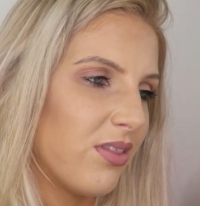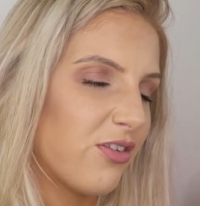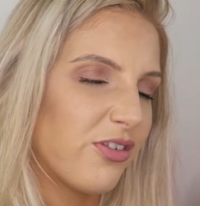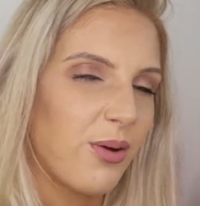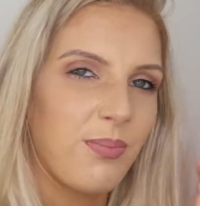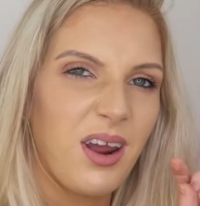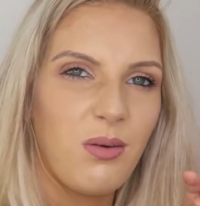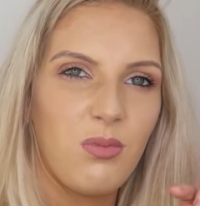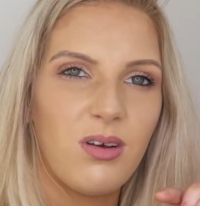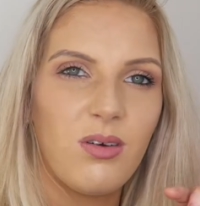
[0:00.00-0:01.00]
sort
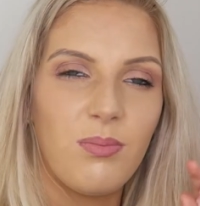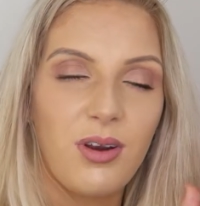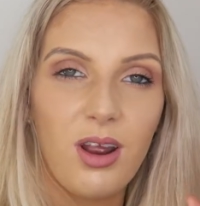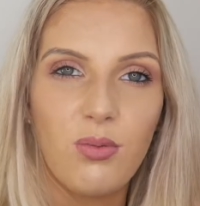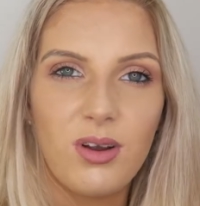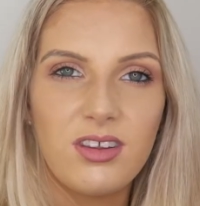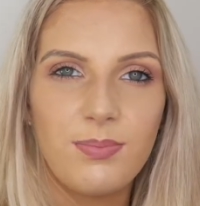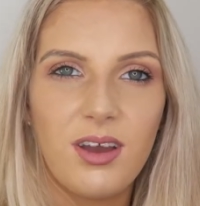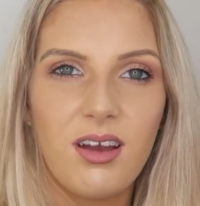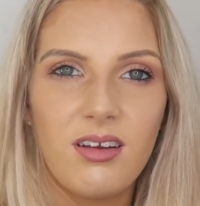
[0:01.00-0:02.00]
of Brow Wiz
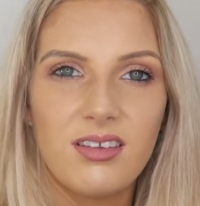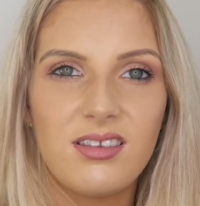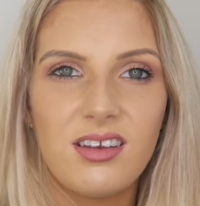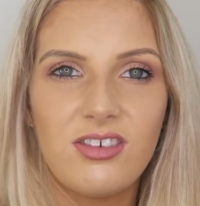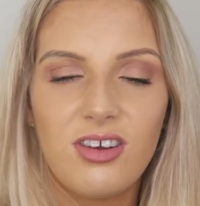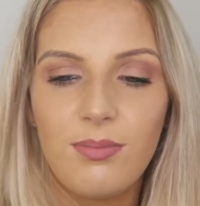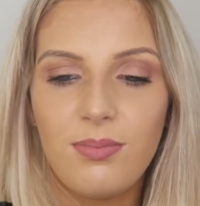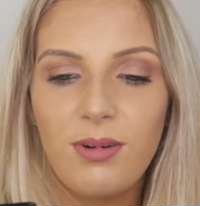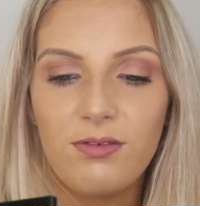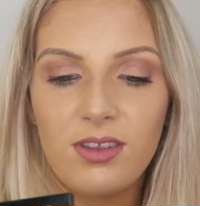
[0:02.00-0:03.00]
by Anastasia
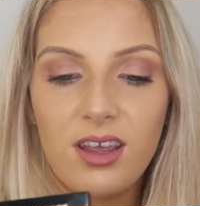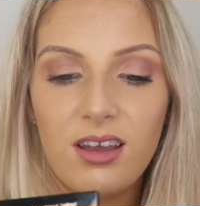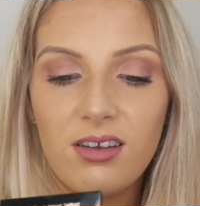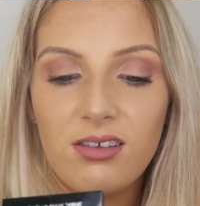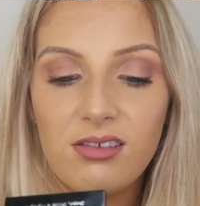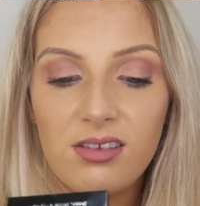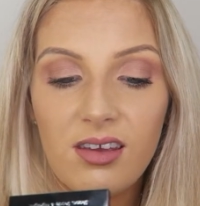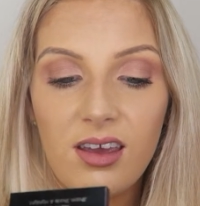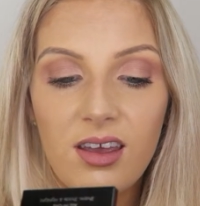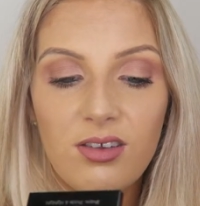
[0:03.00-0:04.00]
Beverly Hills.
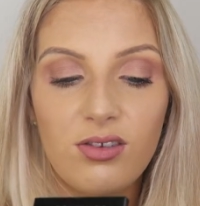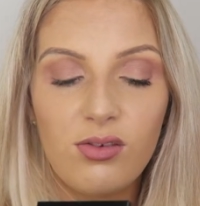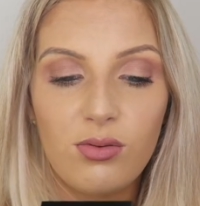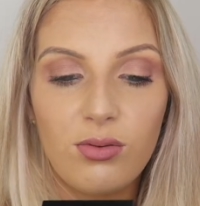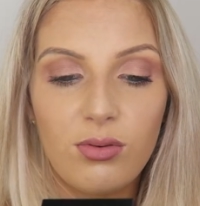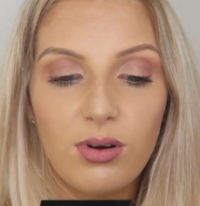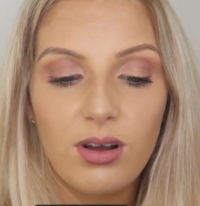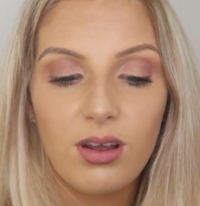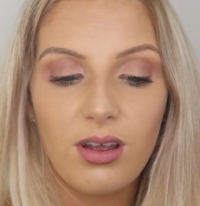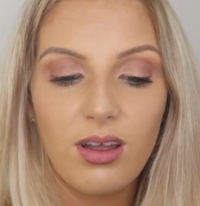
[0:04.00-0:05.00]

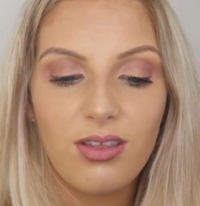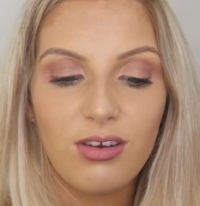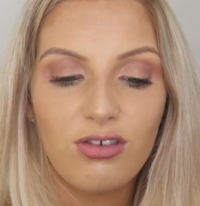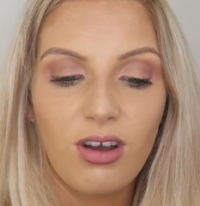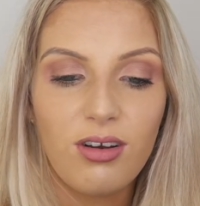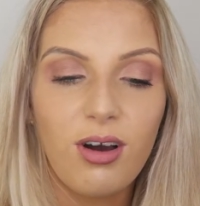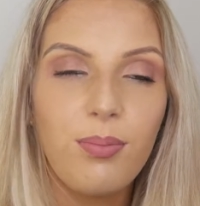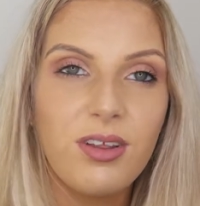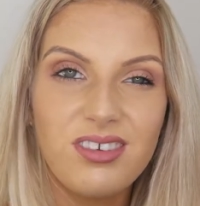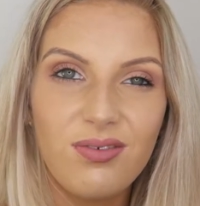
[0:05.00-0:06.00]
So there's a
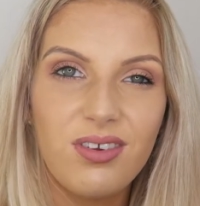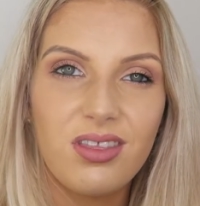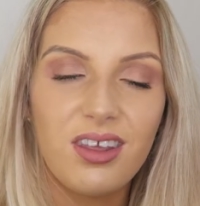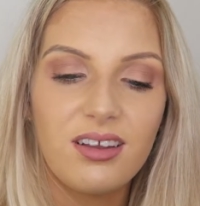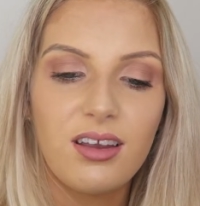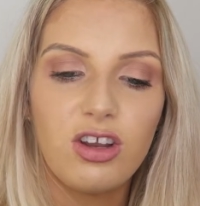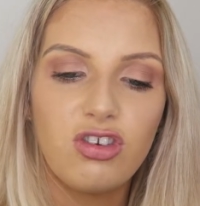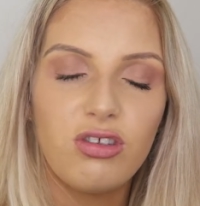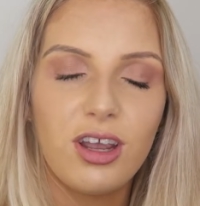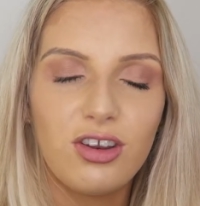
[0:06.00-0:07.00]
couple of different things I
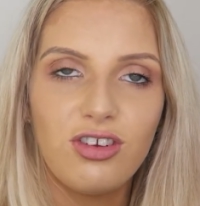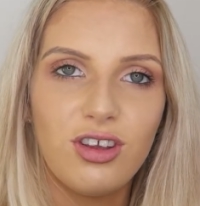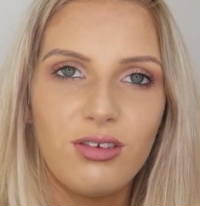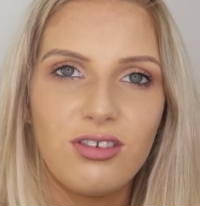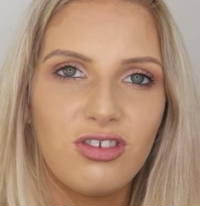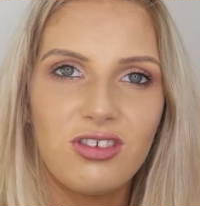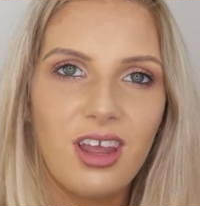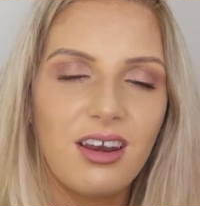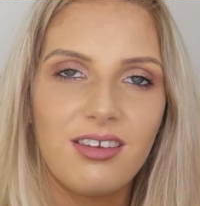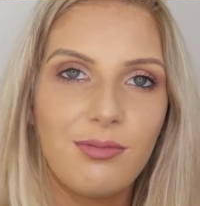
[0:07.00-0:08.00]
do like to use. It just
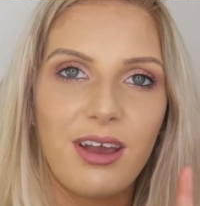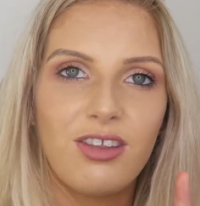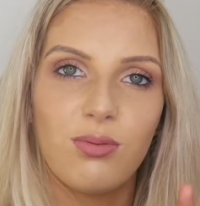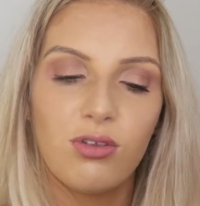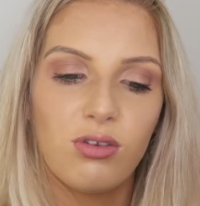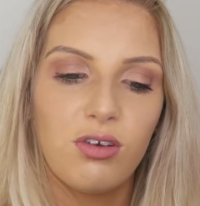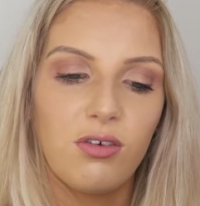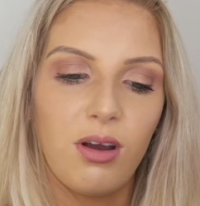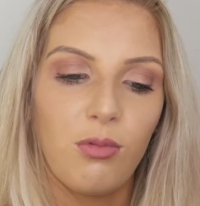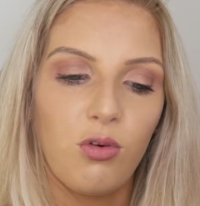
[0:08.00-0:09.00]
kind of depends what
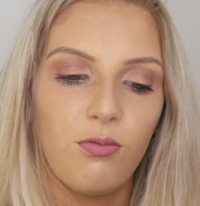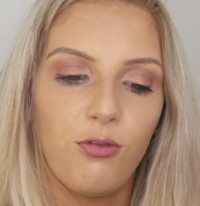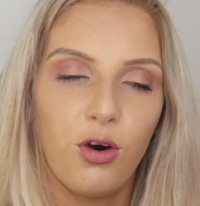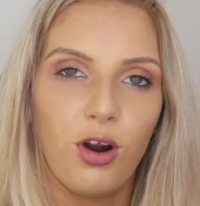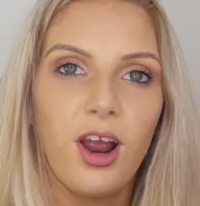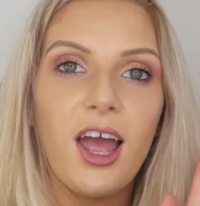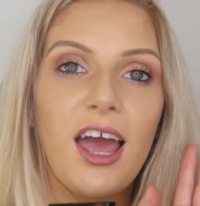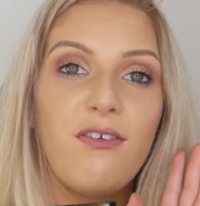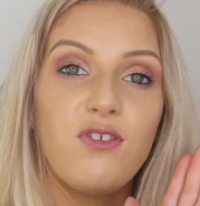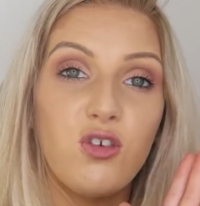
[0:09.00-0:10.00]
look I'm going for.
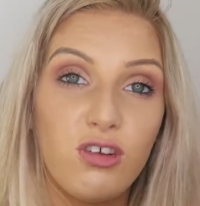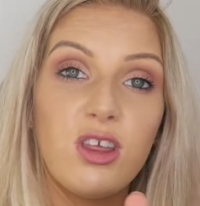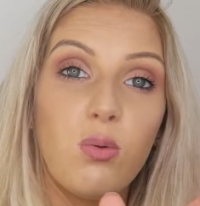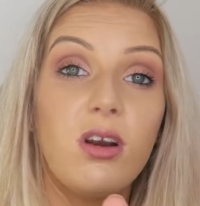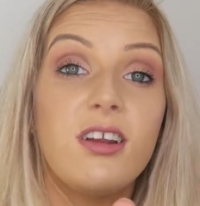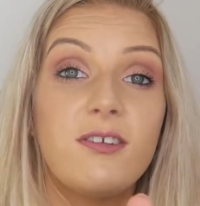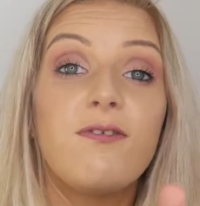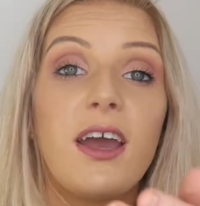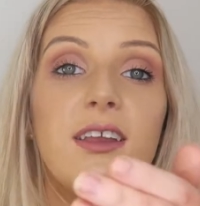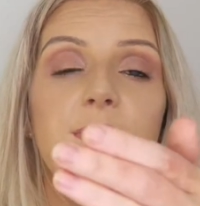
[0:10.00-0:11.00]
If you really want a
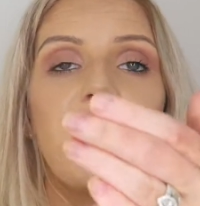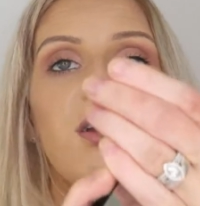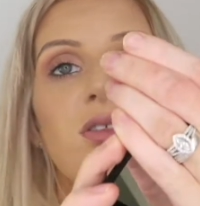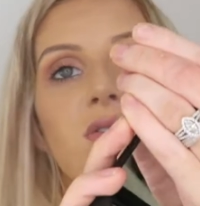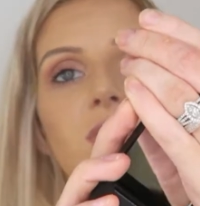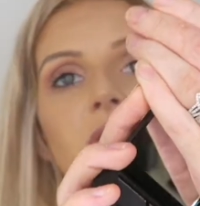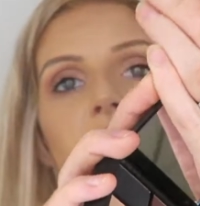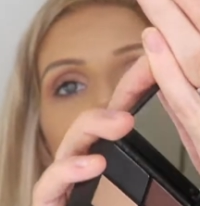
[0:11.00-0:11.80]
defined brow though,